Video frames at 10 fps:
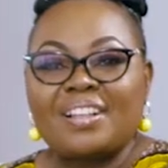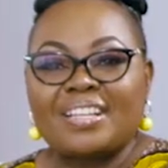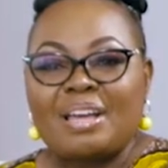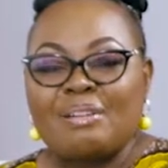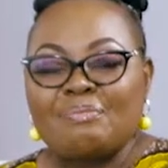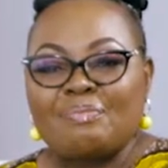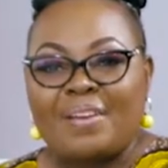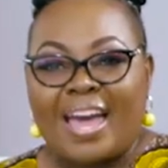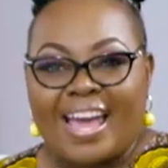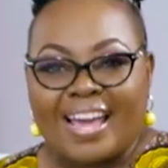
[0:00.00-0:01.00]

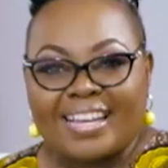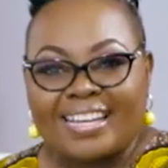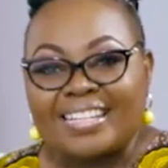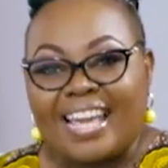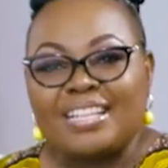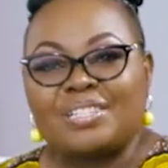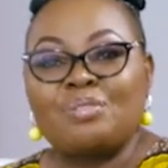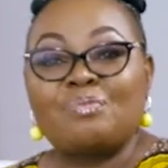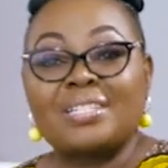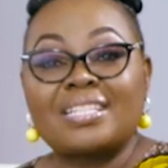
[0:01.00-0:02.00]
welcome back. In
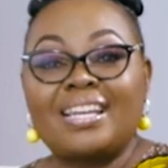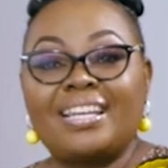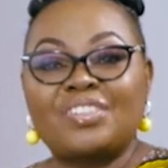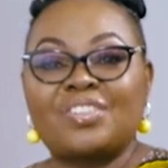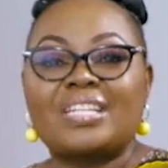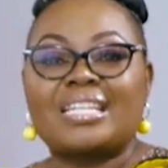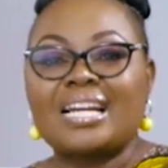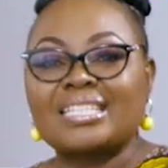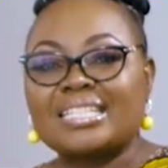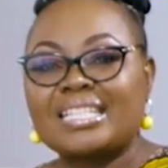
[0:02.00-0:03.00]
case you missed the
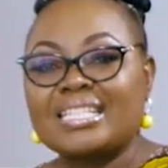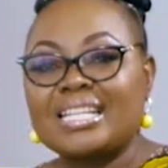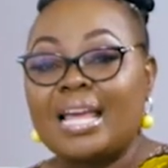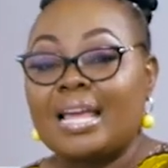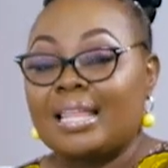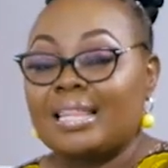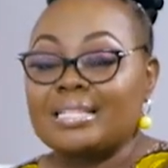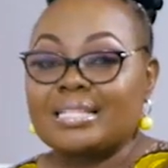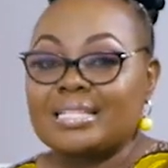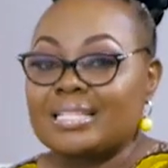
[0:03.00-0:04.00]
introduction,
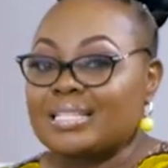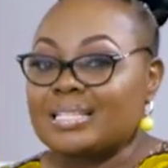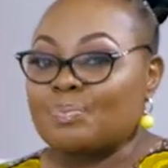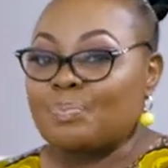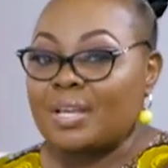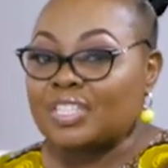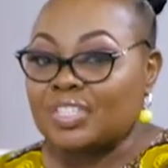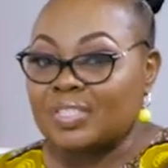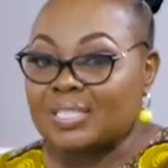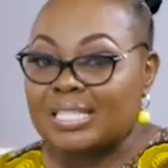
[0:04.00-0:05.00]
this is a
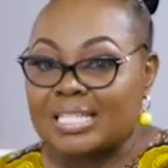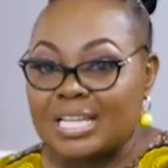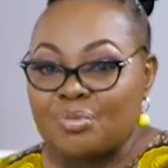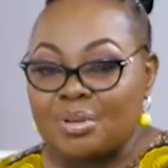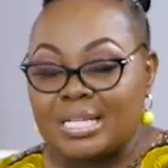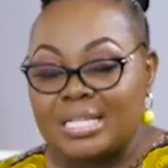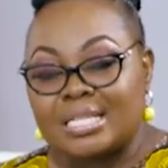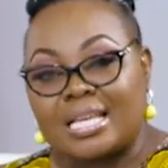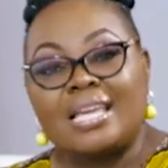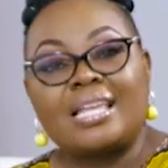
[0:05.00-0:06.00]
special
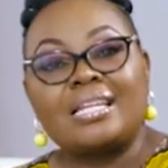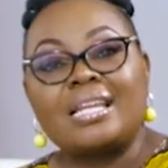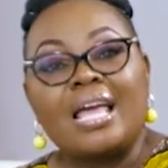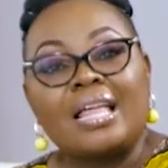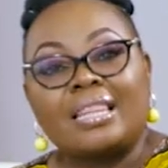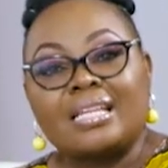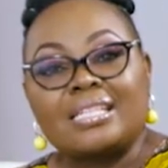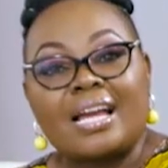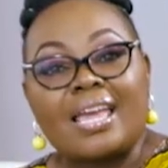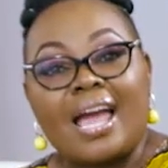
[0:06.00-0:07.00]
series in
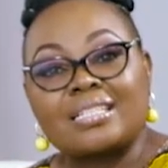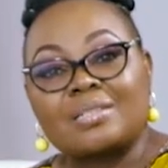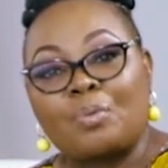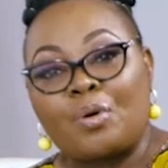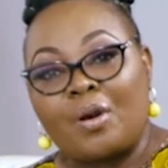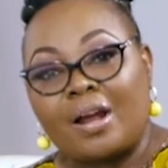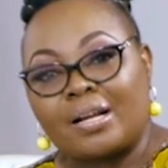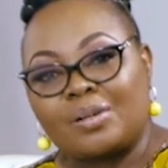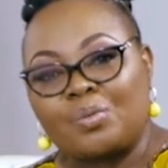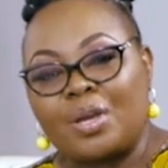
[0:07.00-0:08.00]
the
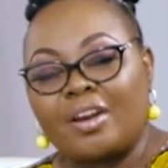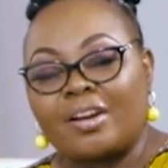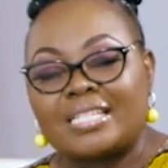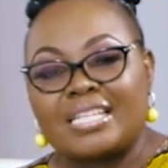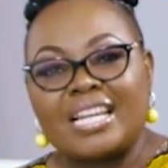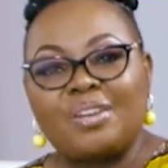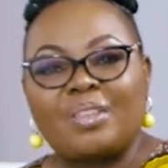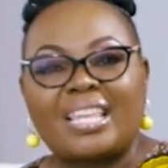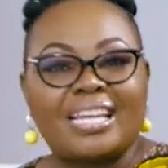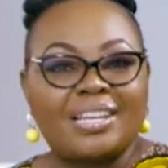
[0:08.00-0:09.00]
Diaspora. We are
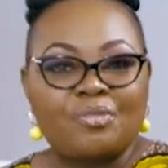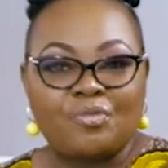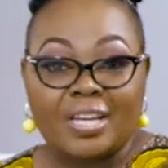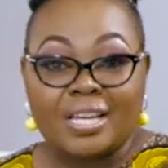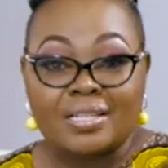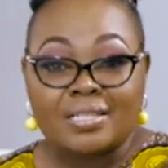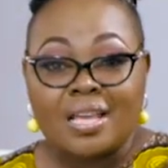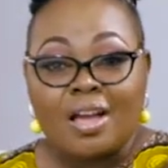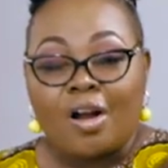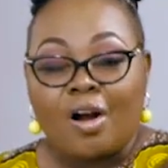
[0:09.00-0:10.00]
dealing with hidden
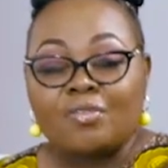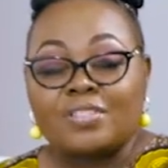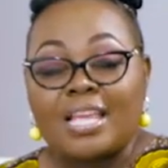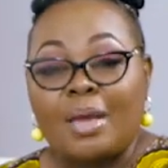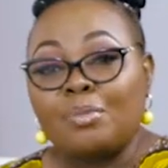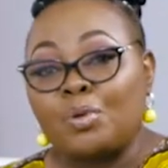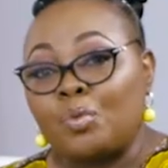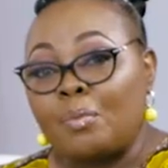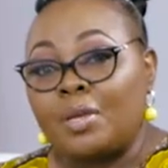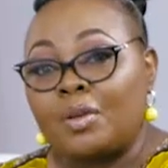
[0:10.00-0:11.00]
figures of
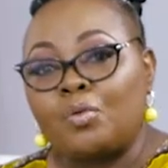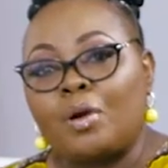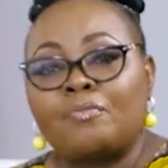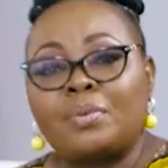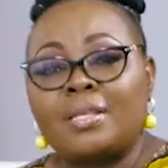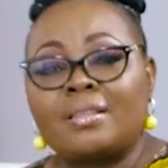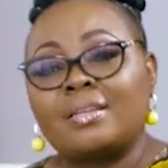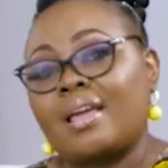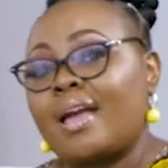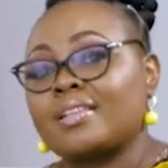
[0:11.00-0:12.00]
Zambian women who have been
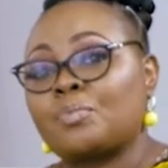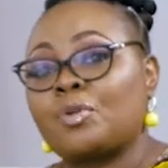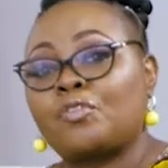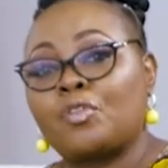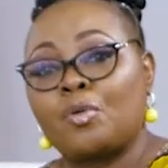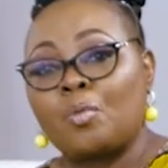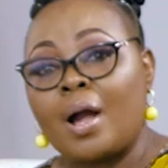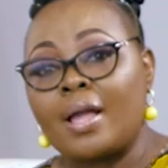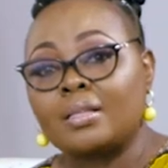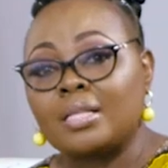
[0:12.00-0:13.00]
in the diaspora for a
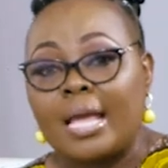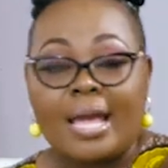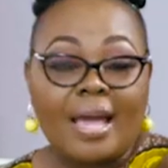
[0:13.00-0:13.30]
while,